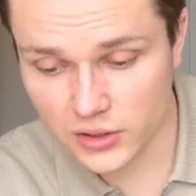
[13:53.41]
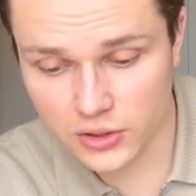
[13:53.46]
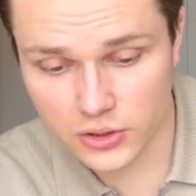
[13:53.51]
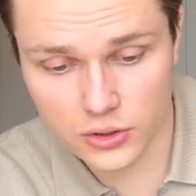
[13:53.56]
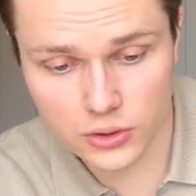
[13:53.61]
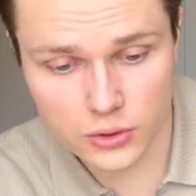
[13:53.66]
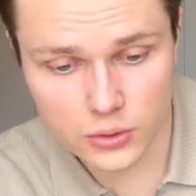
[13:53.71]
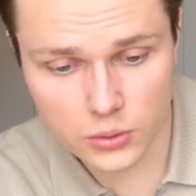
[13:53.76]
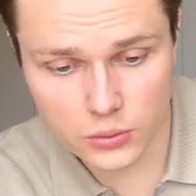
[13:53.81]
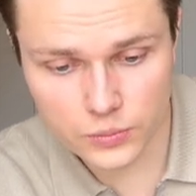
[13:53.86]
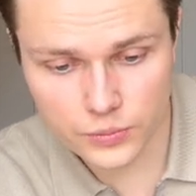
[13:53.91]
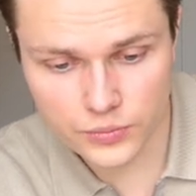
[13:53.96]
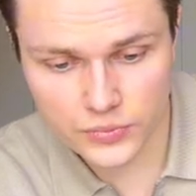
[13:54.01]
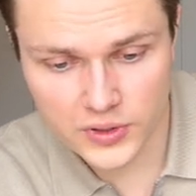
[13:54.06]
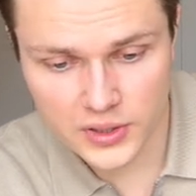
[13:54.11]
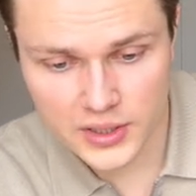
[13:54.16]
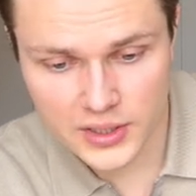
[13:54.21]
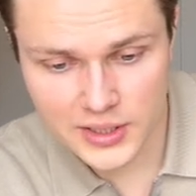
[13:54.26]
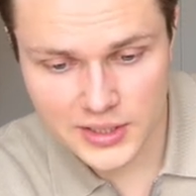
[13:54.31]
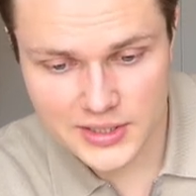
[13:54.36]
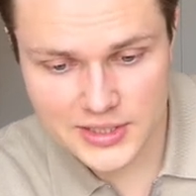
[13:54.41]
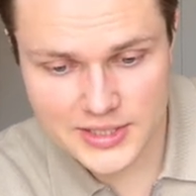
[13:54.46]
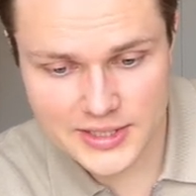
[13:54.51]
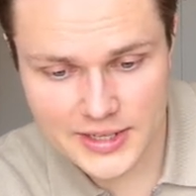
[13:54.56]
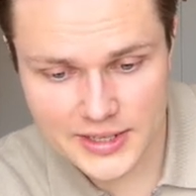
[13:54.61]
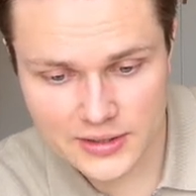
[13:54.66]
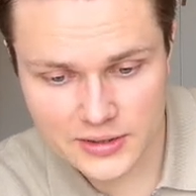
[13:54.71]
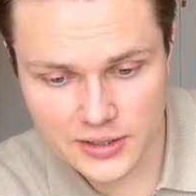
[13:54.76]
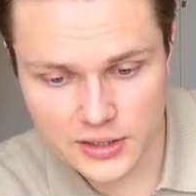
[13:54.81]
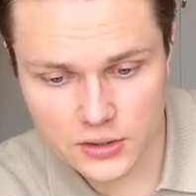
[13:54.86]
Goal,
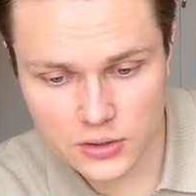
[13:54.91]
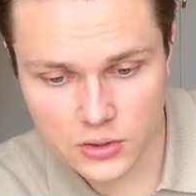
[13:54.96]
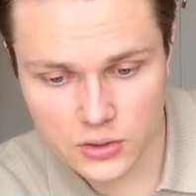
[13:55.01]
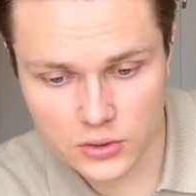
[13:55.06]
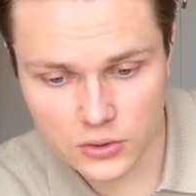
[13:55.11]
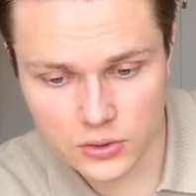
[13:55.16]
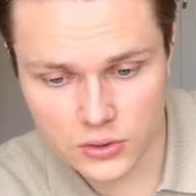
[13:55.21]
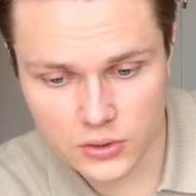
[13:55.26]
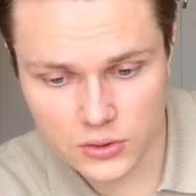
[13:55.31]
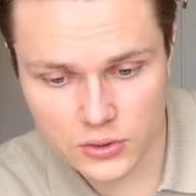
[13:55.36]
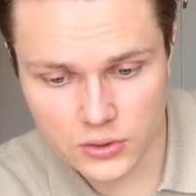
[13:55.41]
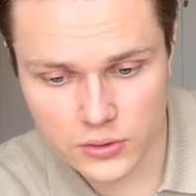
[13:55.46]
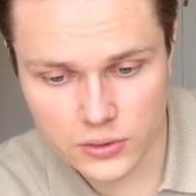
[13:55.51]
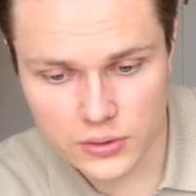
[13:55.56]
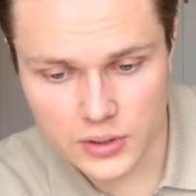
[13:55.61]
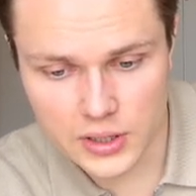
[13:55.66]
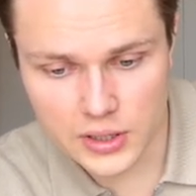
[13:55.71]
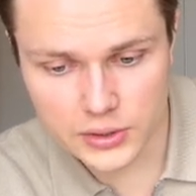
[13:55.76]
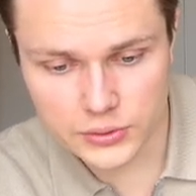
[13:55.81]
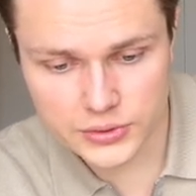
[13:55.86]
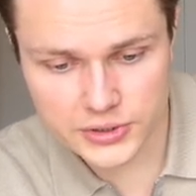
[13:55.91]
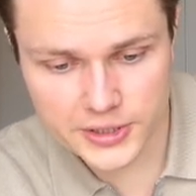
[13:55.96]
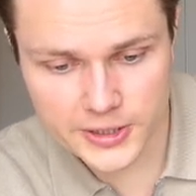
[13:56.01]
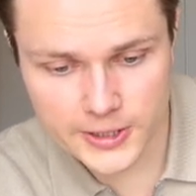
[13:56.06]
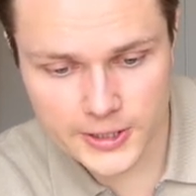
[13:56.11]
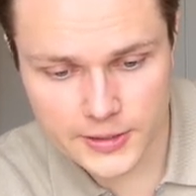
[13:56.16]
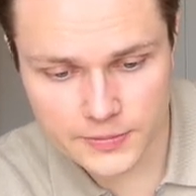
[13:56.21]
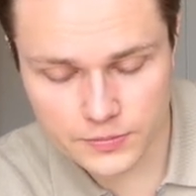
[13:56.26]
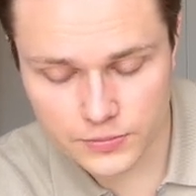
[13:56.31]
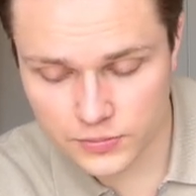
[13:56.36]
state the goal or
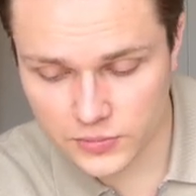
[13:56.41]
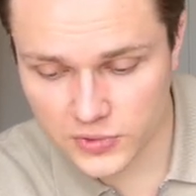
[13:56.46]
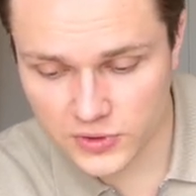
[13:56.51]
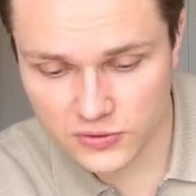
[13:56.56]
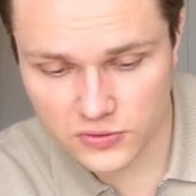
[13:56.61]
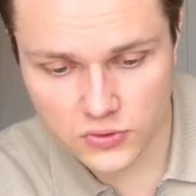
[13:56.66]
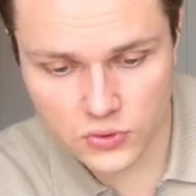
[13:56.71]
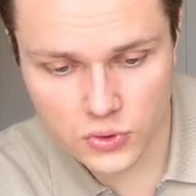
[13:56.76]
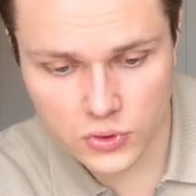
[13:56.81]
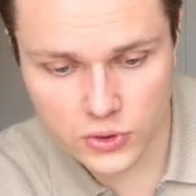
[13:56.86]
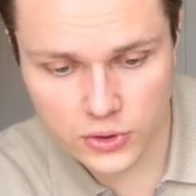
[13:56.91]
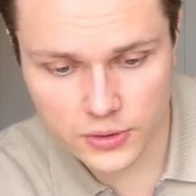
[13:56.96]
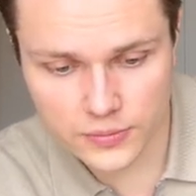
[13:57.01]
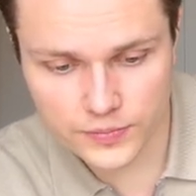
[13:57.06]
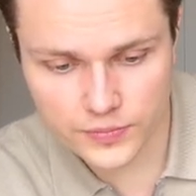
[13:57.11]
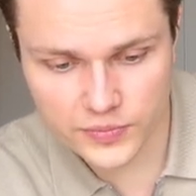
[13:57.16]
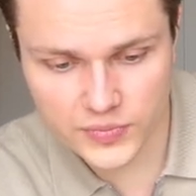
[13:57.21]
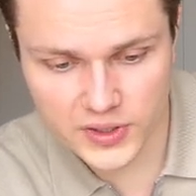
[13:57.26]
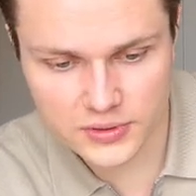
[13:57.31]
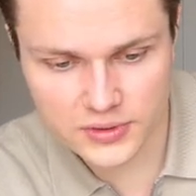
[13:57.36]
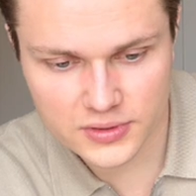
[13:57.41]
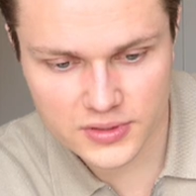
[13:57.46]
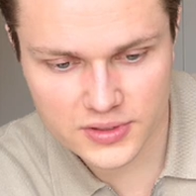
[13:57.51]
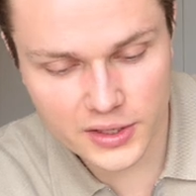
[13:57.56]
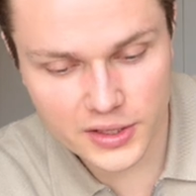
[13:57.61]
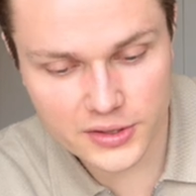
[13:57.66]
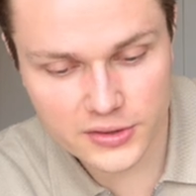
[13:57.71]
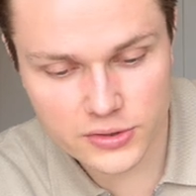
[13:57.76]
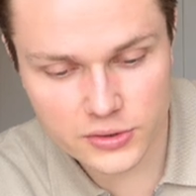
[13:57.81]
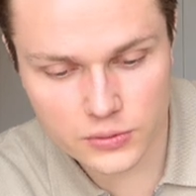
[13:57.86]
outcome. For
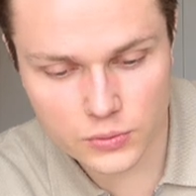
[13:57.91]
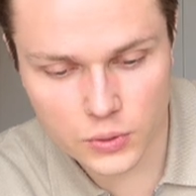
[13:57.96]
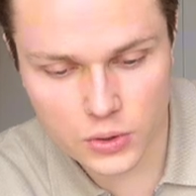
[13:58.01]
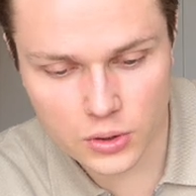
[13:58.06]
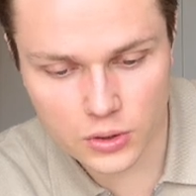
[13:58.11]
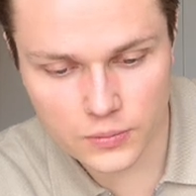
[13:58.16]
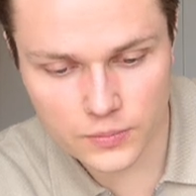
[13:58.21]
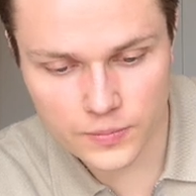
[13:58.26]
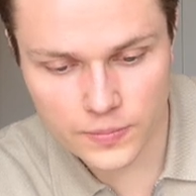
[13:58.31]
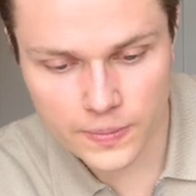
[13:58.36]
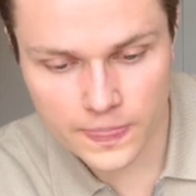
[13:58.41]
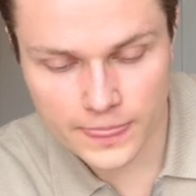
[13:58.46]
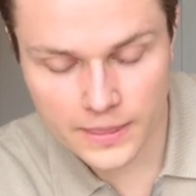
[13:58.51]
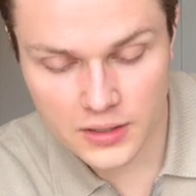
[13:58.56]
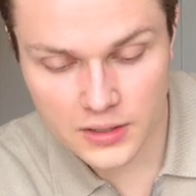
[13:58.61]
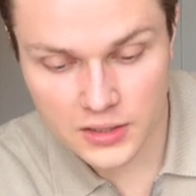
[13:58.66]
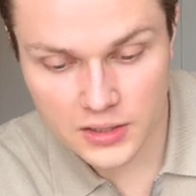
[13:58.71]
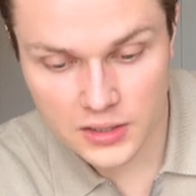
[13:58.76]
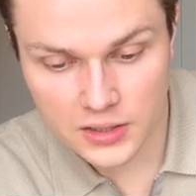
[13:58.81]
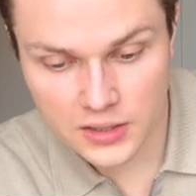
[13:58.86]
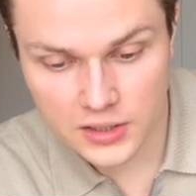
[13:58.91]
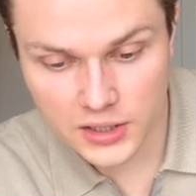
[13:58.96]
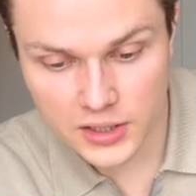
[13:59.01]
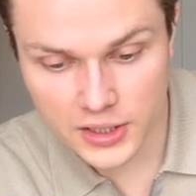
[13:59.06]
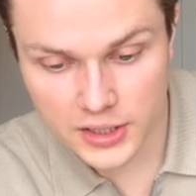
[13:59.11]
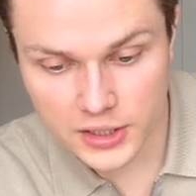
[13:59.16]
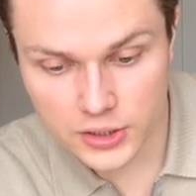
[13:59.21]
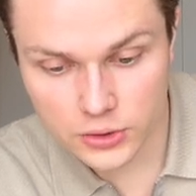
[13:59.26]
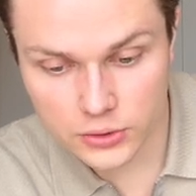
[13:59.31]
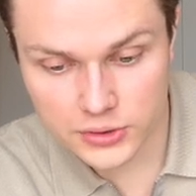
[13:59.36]
interval,
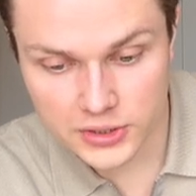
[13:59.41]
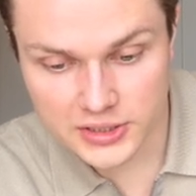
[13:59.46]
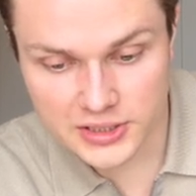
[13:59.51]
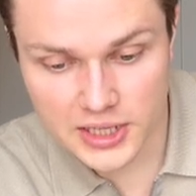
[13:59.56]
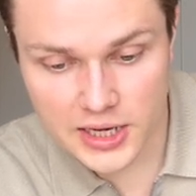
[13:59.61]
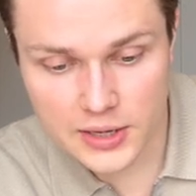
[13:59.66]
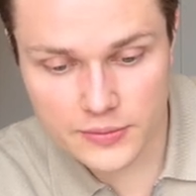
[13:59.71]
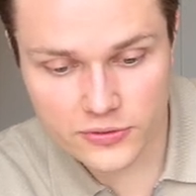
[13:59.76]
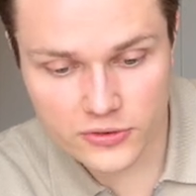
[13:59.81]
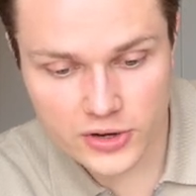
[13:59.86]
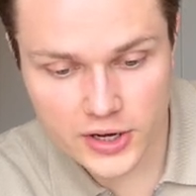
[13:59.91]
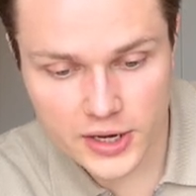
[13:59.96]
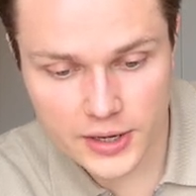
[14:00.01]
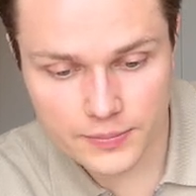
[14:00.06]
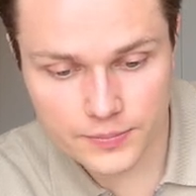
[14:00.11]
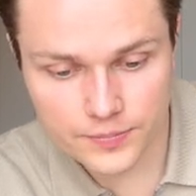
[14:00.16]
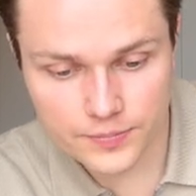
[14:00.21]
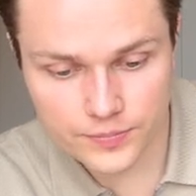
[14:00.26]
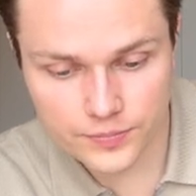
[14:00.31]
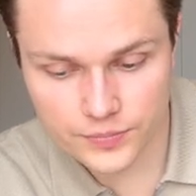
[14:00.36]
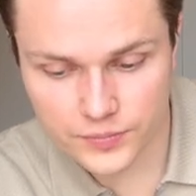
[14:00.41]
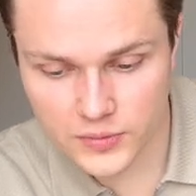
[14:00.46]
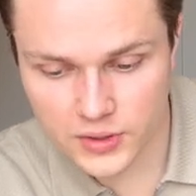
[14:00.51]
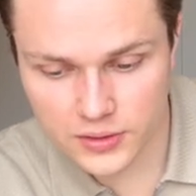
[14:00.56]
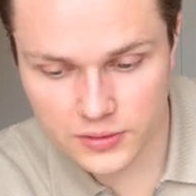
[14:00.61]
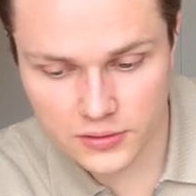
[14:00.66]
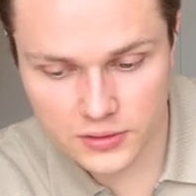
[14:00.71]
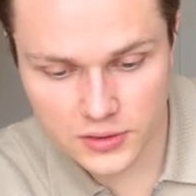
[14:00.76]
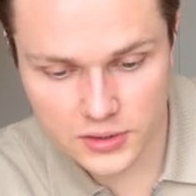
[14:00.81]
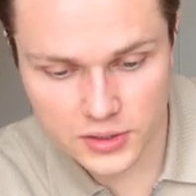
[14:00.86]
include a time frame.
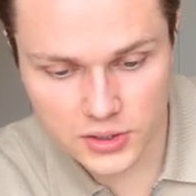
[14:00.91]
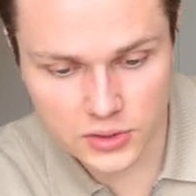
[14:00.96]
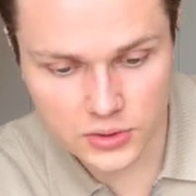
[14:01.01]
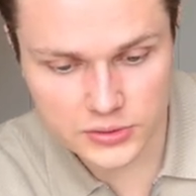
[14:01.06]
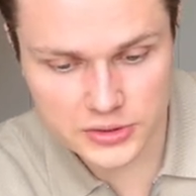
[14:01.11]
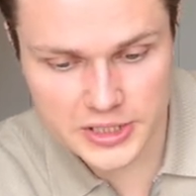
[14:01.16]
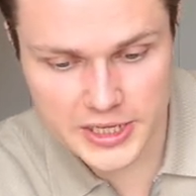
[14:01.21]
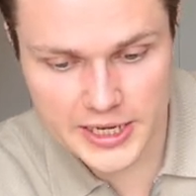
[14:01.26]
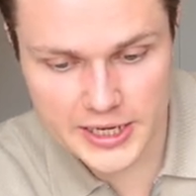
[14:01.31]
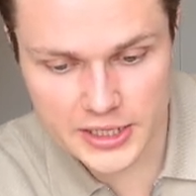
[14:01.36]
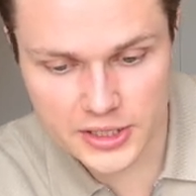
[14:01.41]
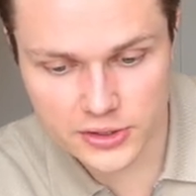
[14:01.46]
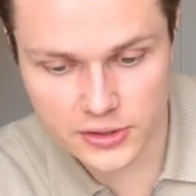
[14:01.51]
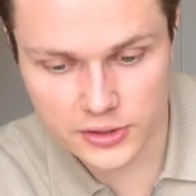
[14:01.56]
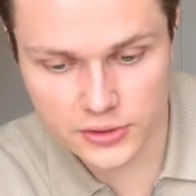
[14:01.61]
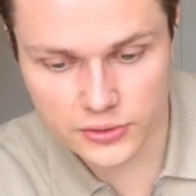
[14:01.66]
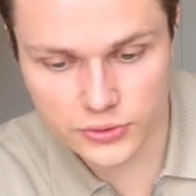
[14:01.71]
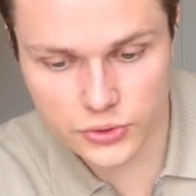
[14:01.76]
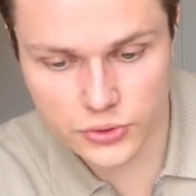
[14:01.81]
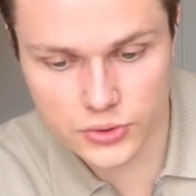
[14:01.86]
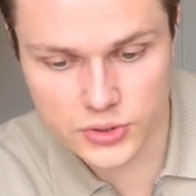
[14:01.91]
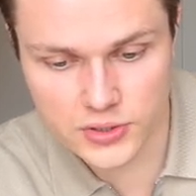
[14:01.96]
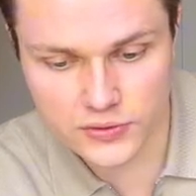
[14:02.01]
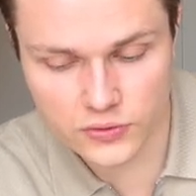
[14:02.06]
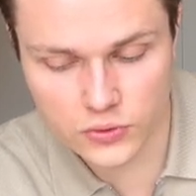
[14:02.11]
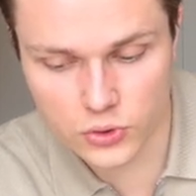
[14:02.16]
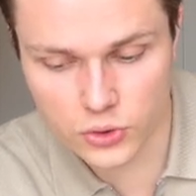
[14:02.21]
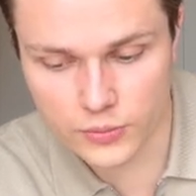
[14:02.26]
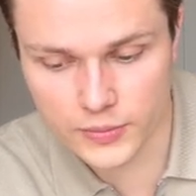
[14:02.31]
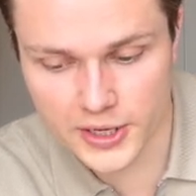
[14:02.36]
Container, use a
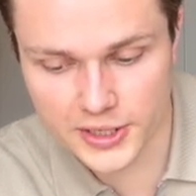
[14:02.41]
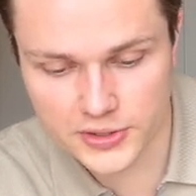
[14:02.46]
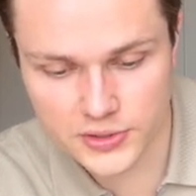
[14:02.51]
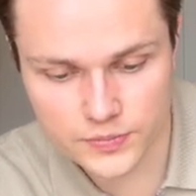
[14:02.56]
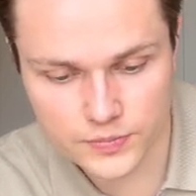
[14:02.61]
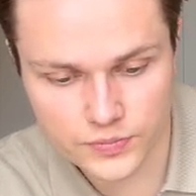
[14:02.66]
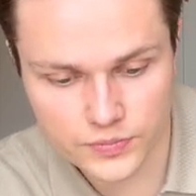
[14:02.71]
format.